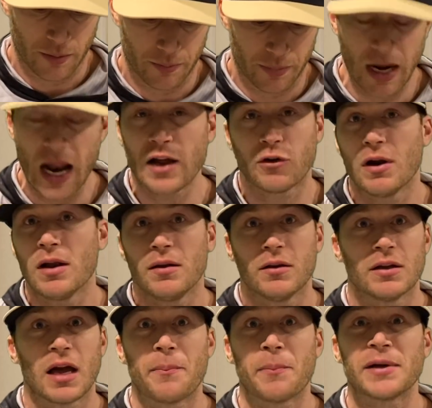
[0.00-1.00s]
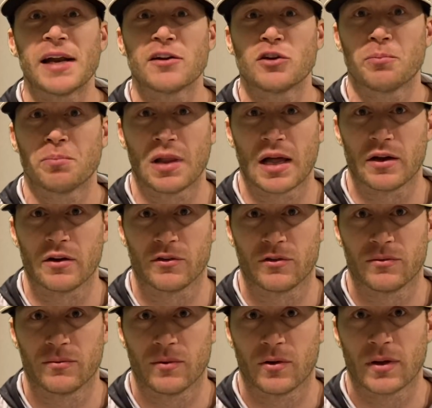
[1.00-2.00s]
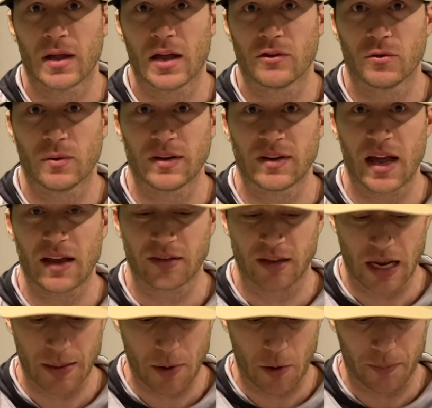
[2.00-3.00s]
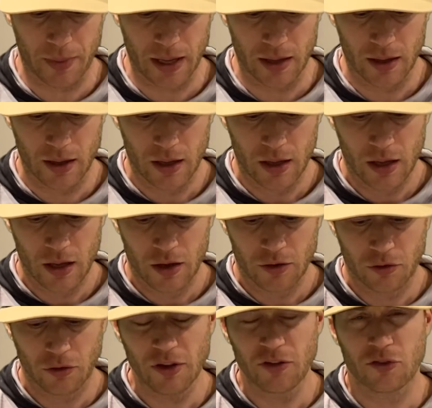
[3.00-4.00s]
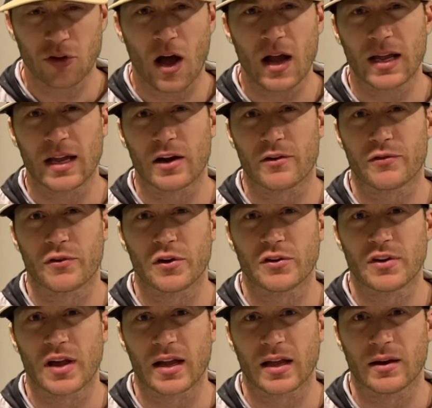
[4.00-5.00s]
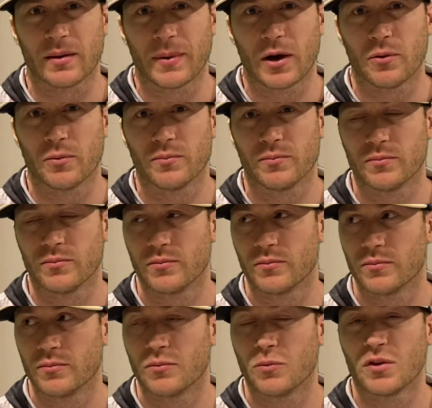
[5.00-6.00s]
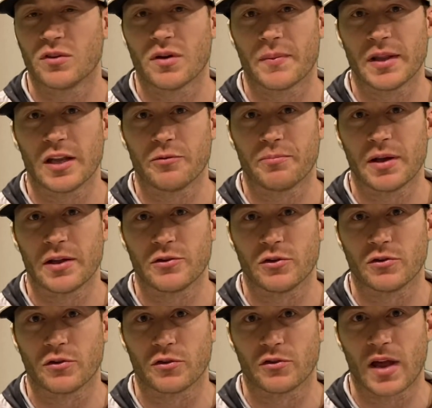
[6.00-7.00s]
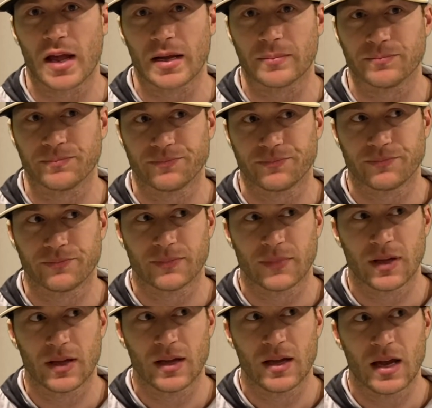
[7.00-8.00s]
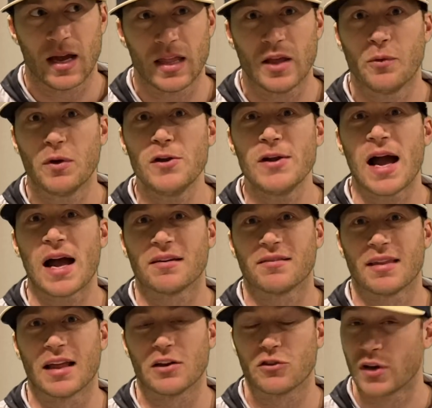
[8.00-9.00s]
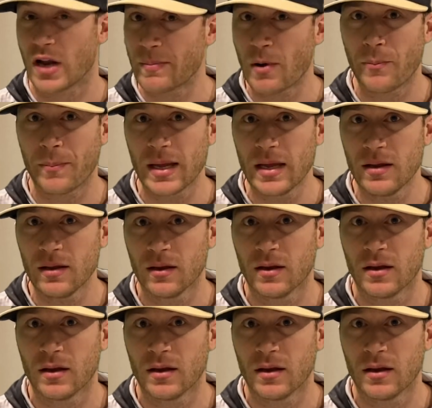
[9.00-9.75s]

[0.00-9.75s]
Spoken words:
I agree, you got to protect your players. Okay, so he's asking MLB. So let's talk here for a second about what some of these pitchers are saying. And then what do you guys think? Should MLB